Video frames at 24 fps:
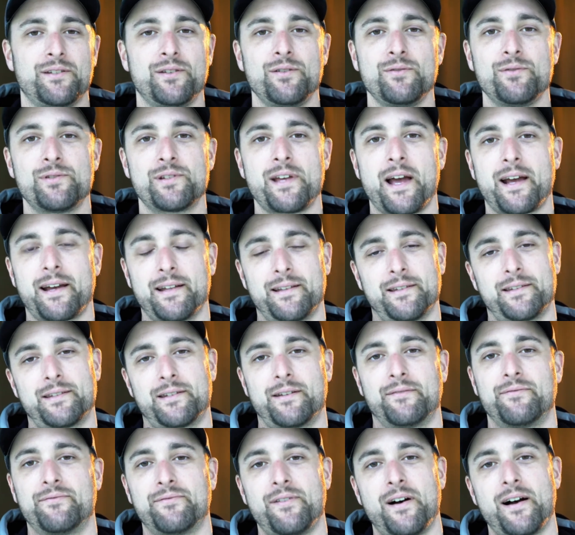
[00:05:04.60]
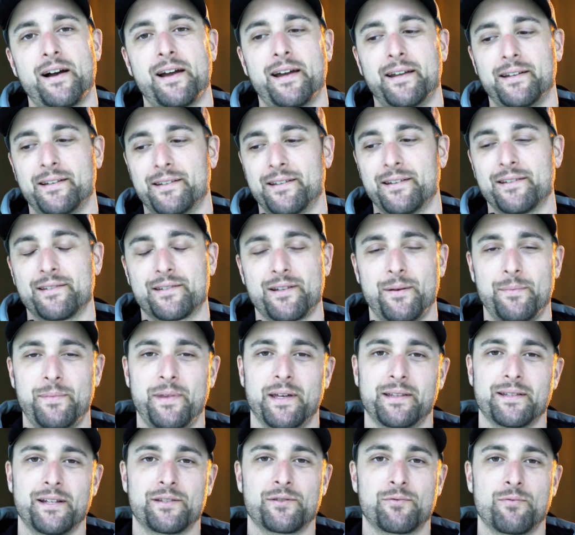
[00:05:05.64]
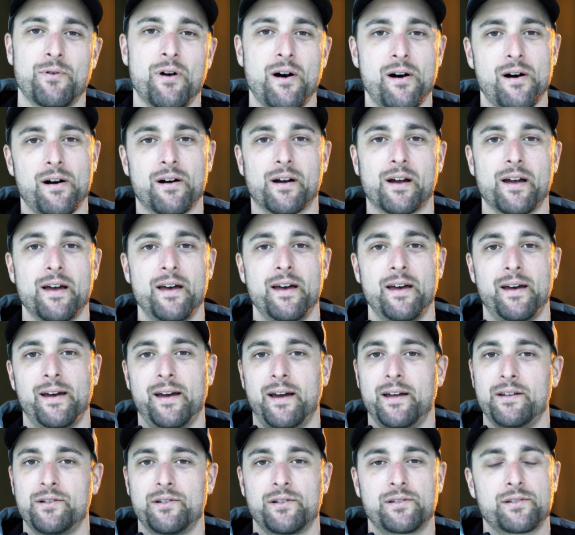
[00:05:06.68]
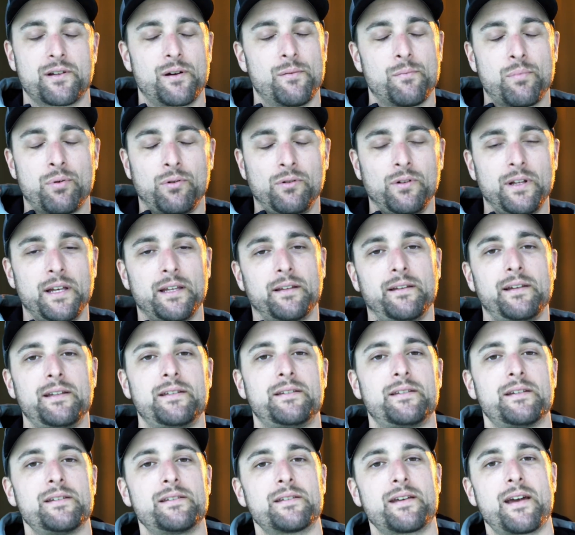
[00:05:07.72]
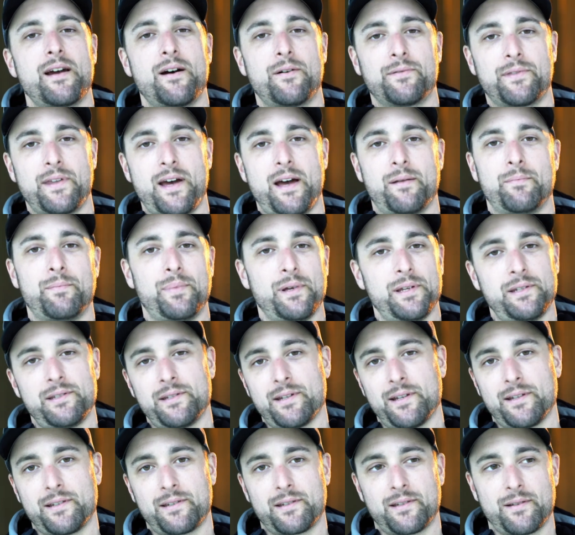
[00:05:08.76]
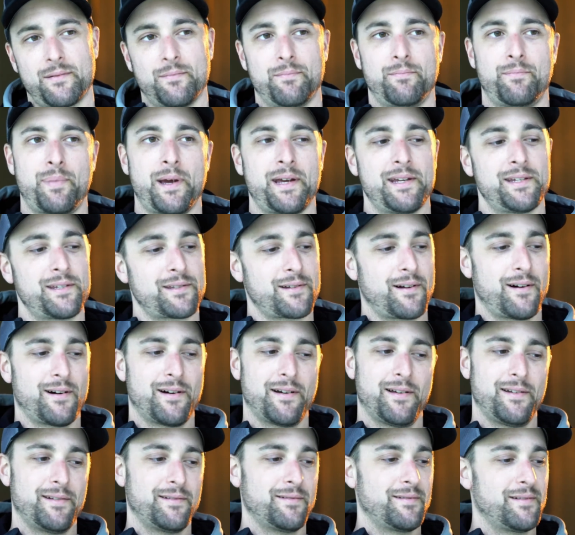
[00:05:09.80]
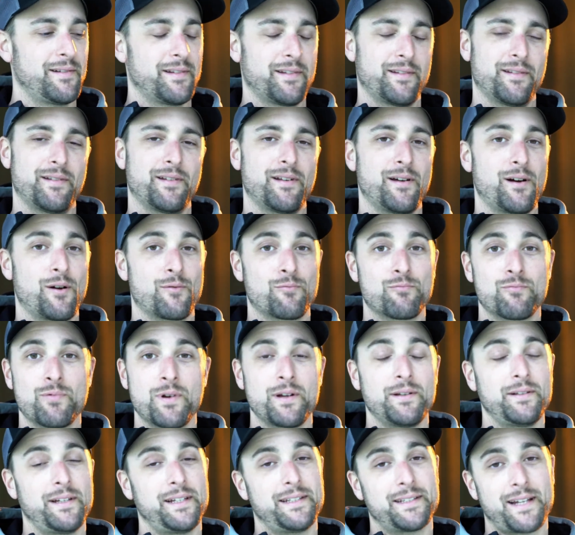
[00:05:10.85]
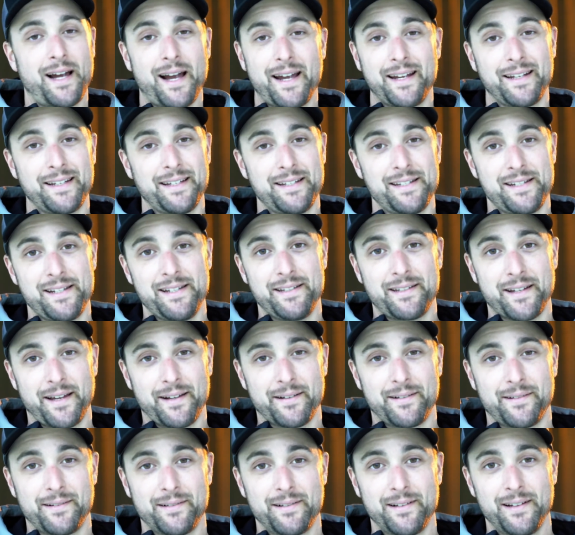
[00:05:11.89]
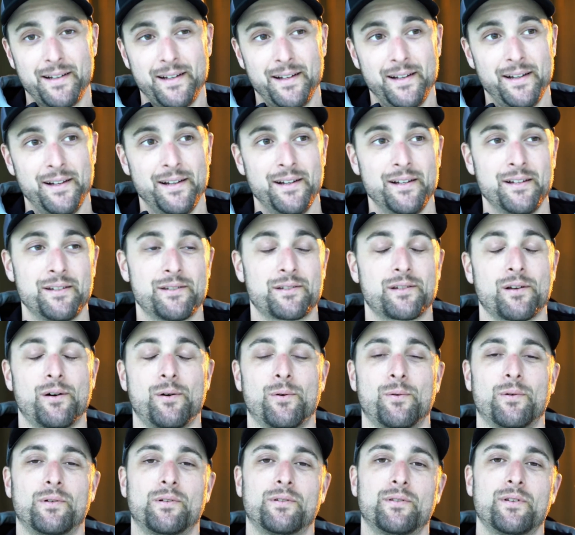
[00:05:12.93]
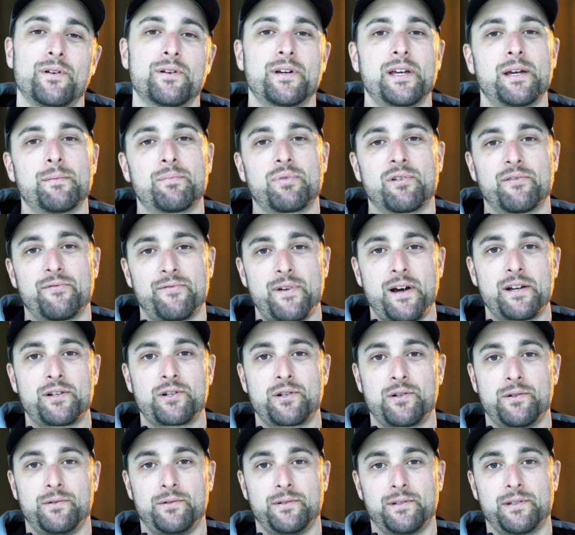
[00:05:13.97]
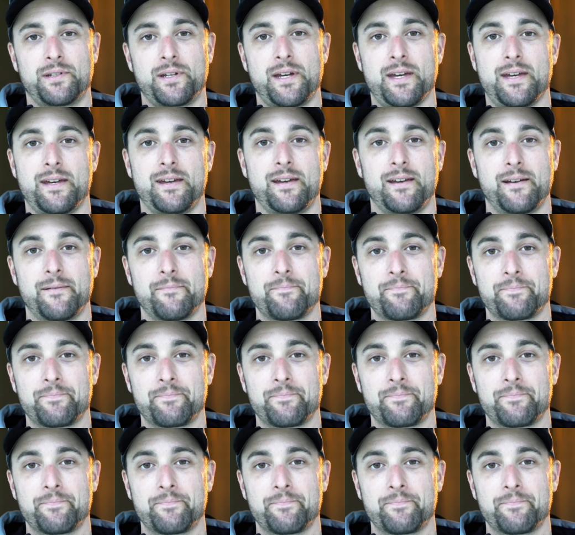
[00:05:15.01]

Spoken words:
2 seconds to find something that's wrong and just completely discount that business based on a really tiny detail. So looking professional is key.